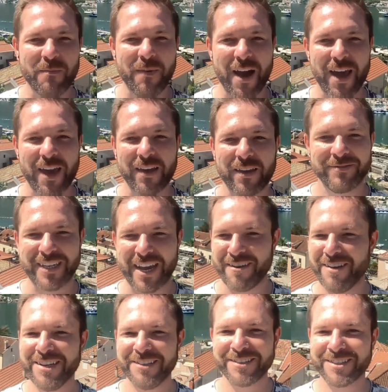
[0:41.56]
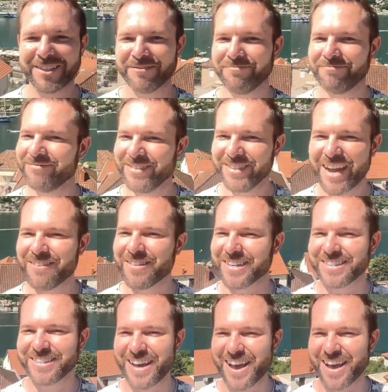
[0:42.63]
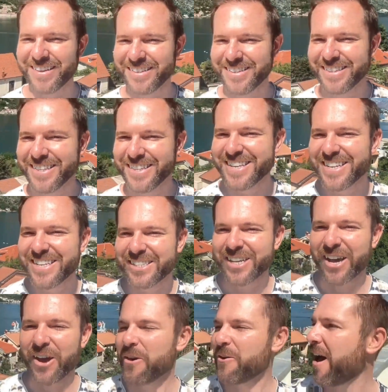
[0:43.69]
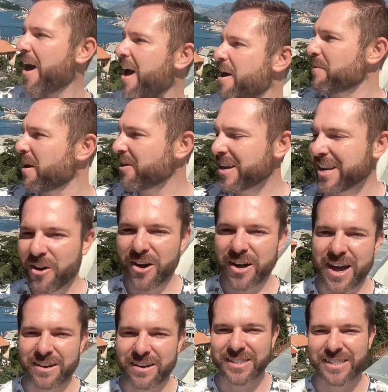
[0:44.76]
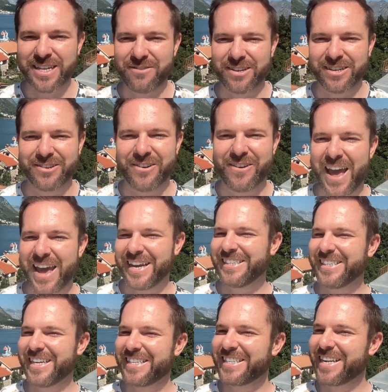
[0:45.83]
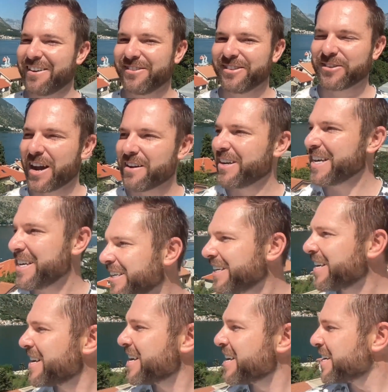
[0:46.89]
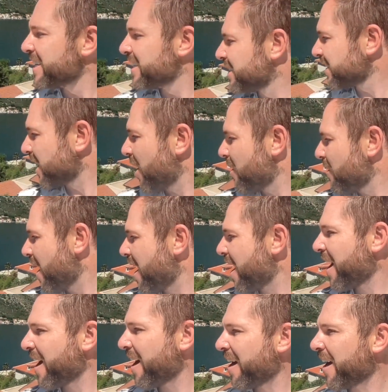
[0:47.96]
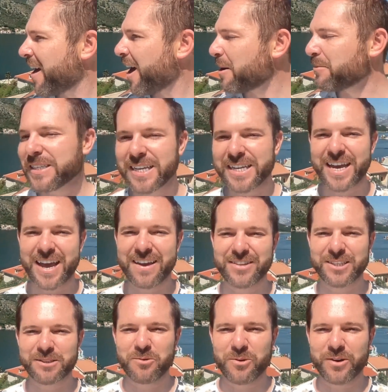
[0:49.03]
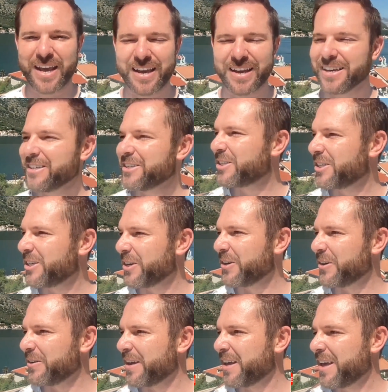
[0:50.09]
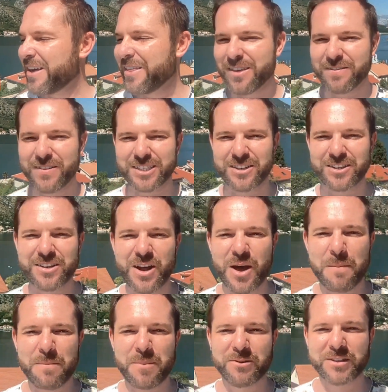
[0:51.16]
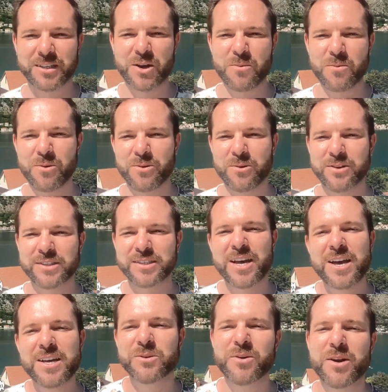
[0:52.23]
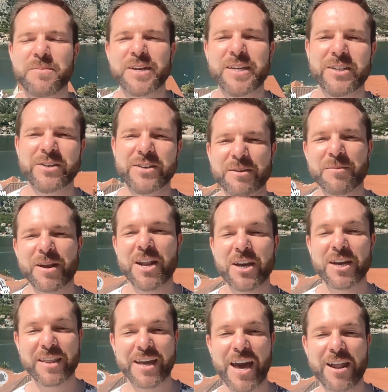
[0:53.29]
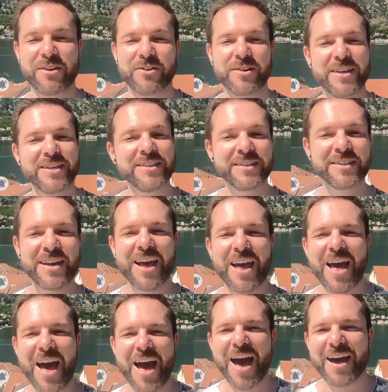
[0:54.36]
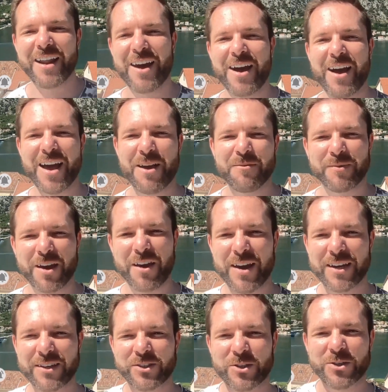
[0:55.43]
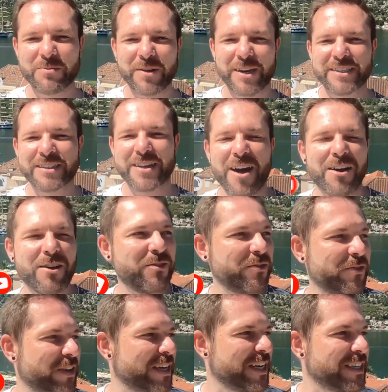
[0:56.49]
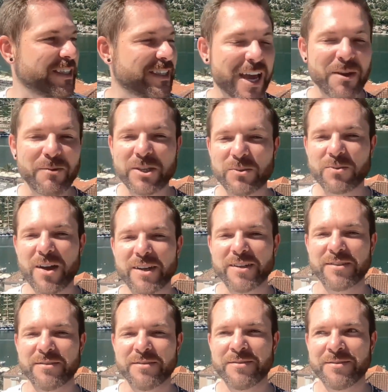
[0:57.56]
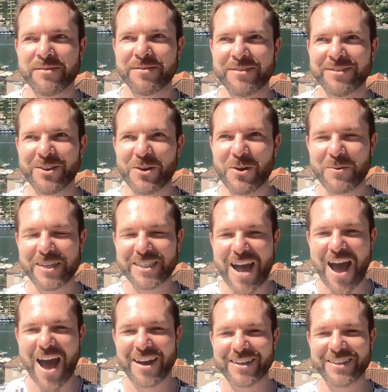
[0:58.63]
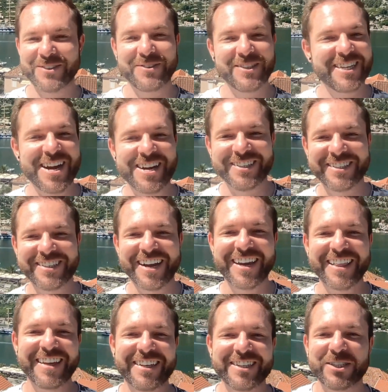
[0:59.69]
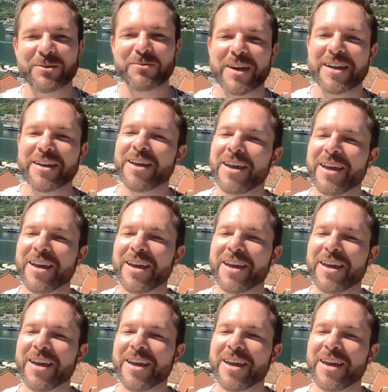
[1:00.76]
my terrace. So I've only got kind of 7 or 8 days left of traveling. So I'm dedicating this morning to the Vision Music Awards. So what I'm gonna do is I'm gonna look at the categories and I am going to myself say which one or which act or which country I think should win